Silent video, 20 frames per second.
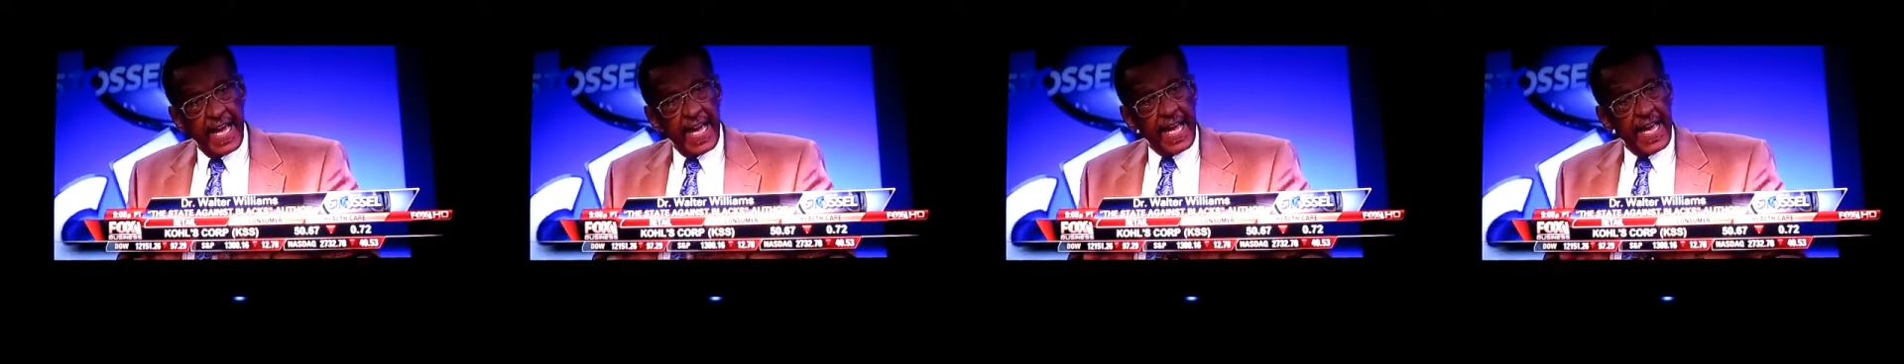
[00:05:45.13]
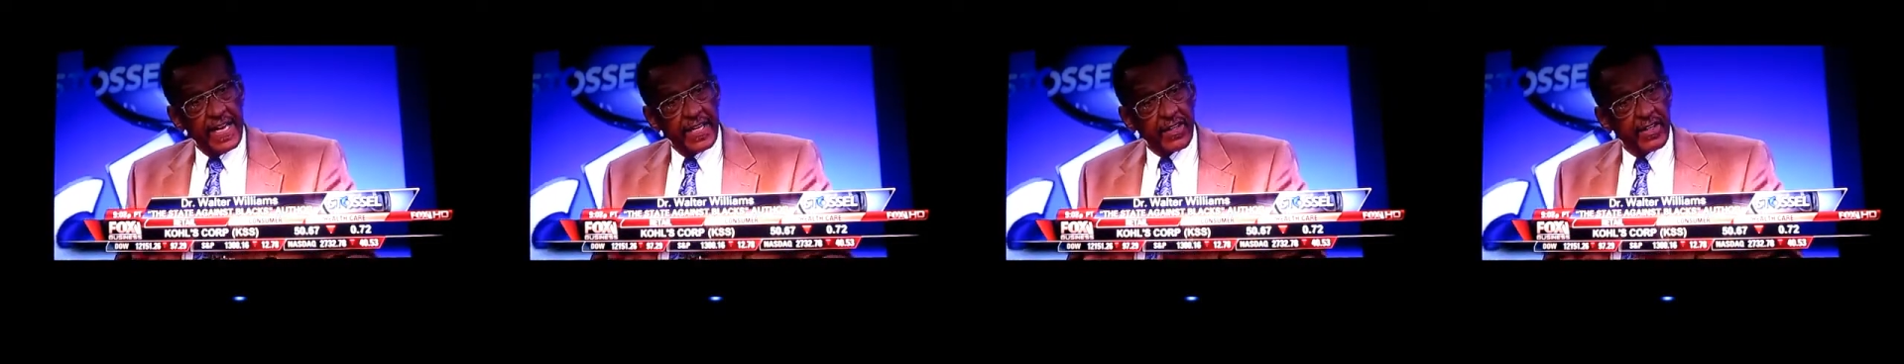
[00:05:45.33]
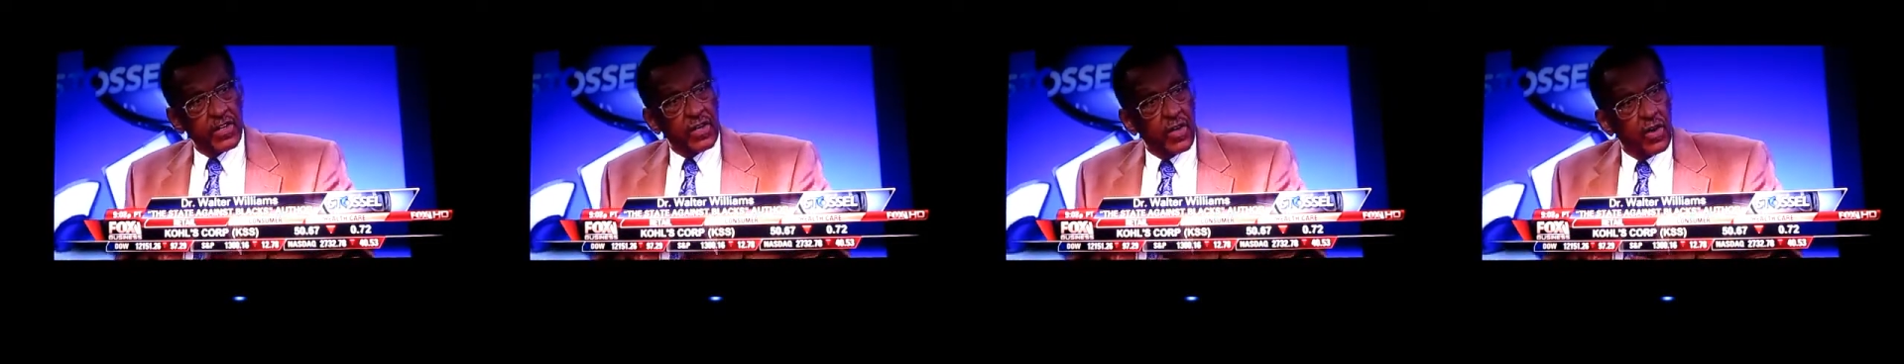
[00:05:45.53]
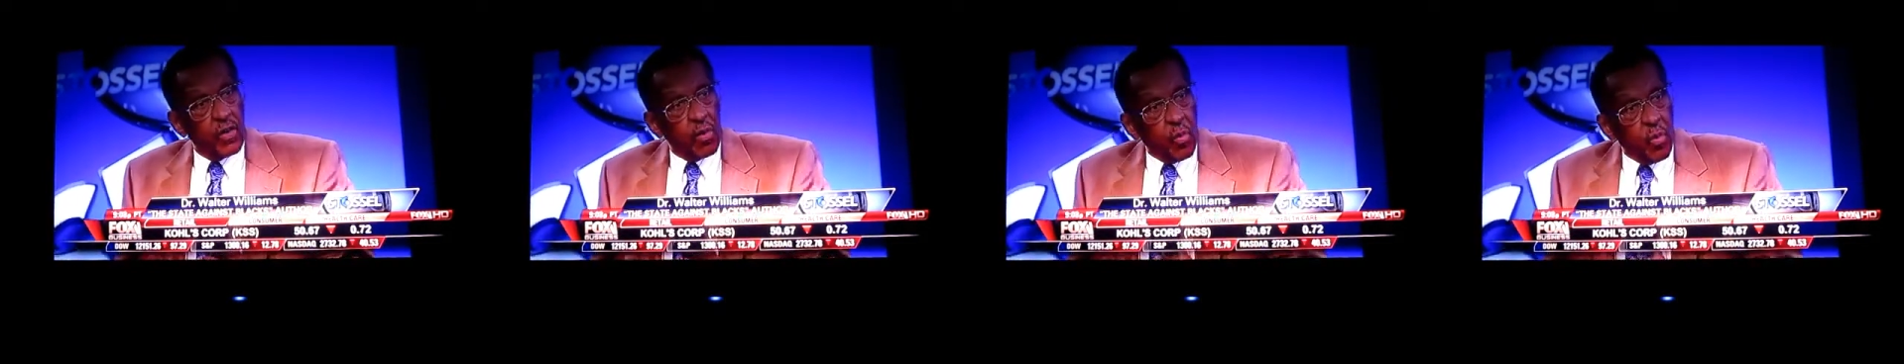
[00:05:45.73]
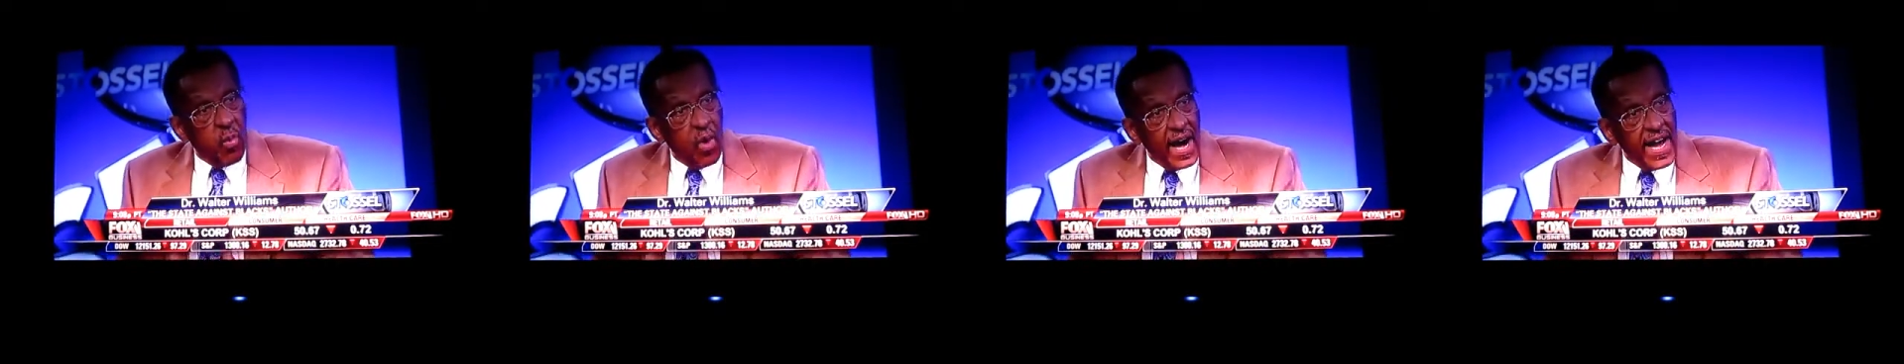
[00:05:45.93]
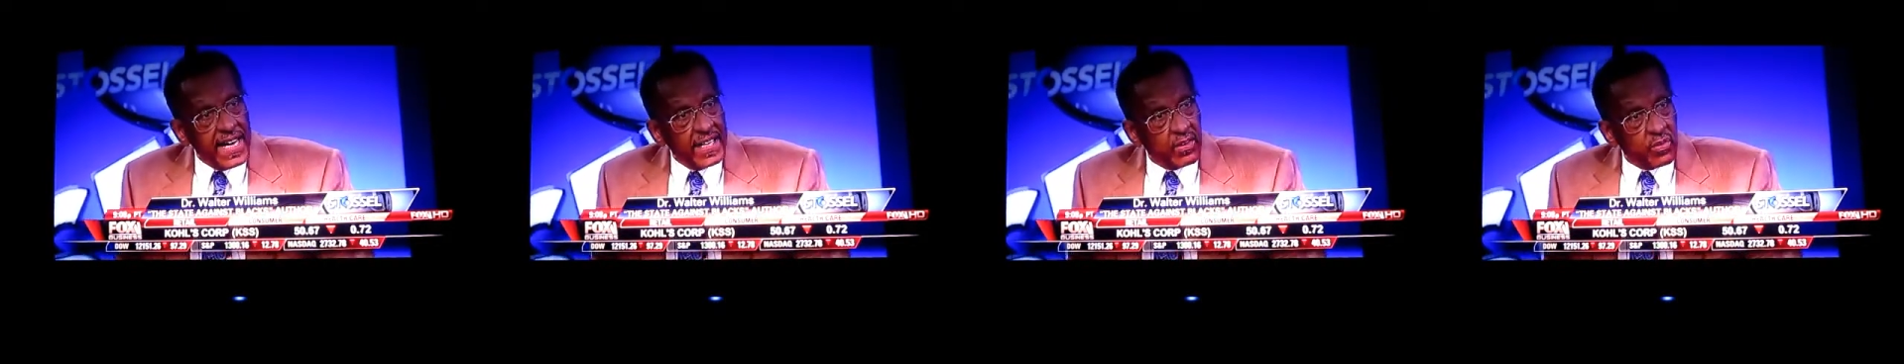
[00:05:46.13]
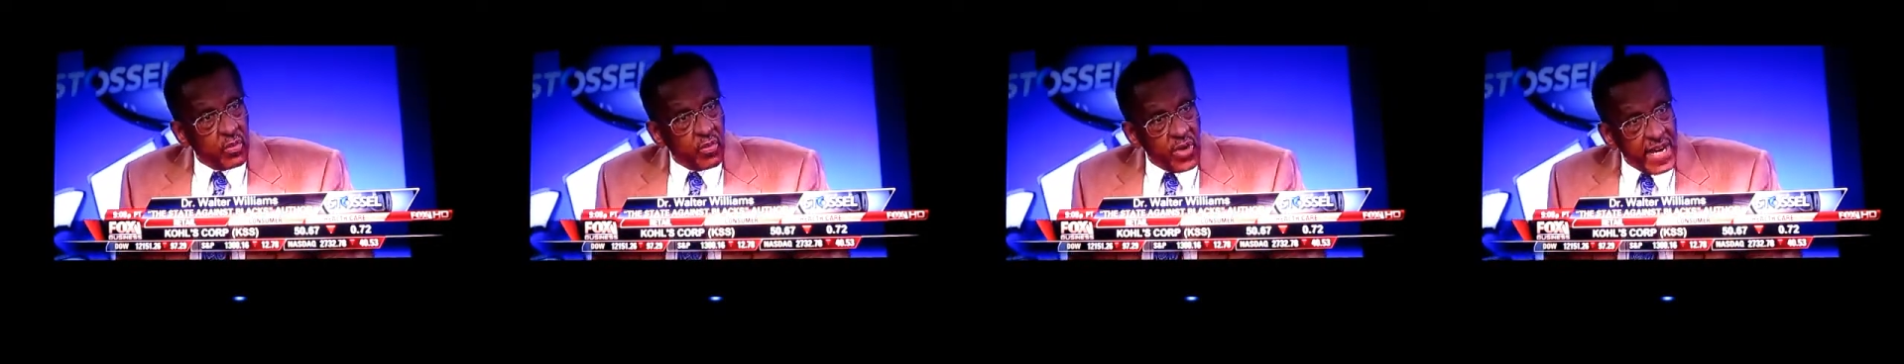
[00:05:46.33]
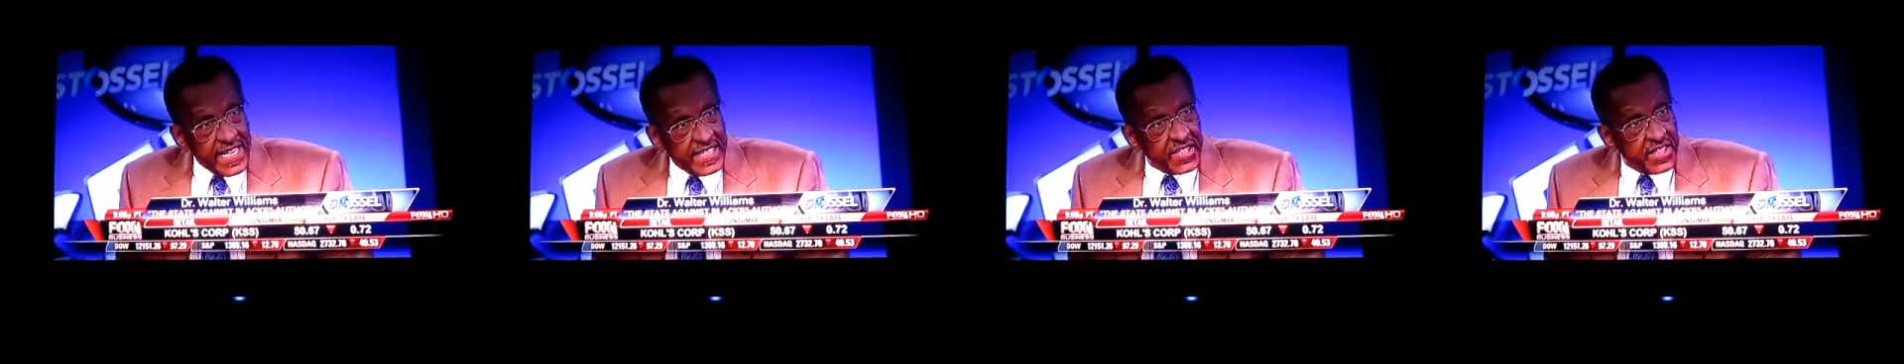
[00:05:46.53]
and white
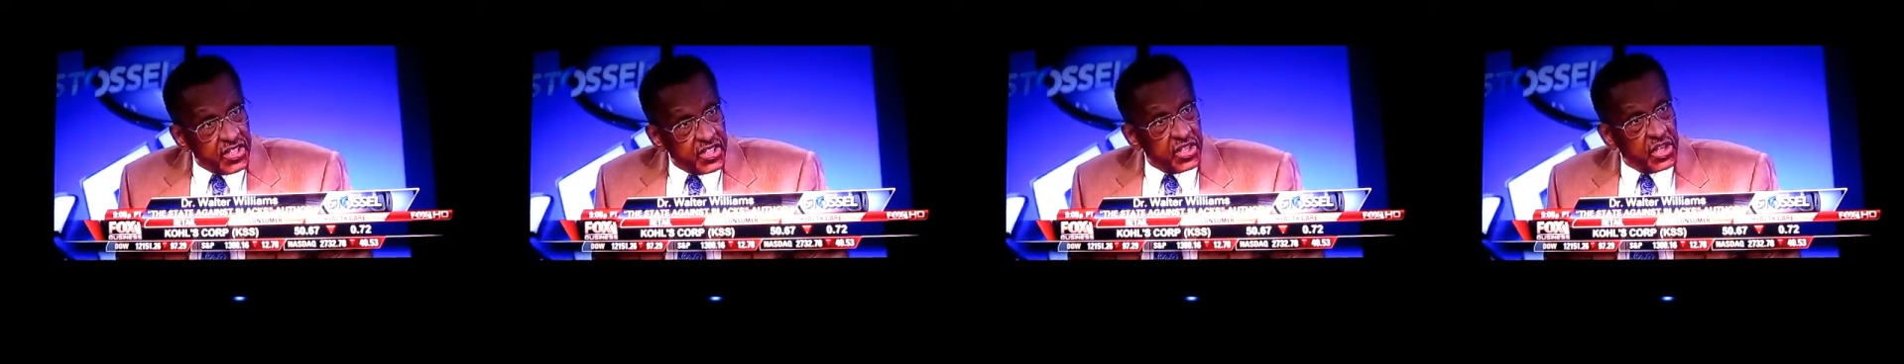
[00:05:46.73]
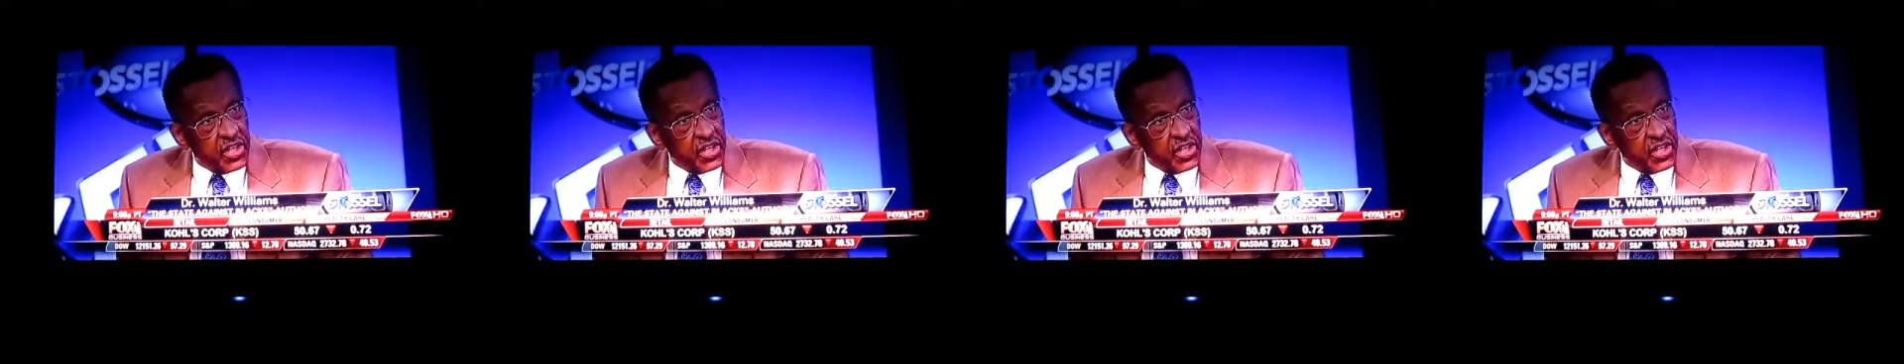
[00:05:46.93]
racist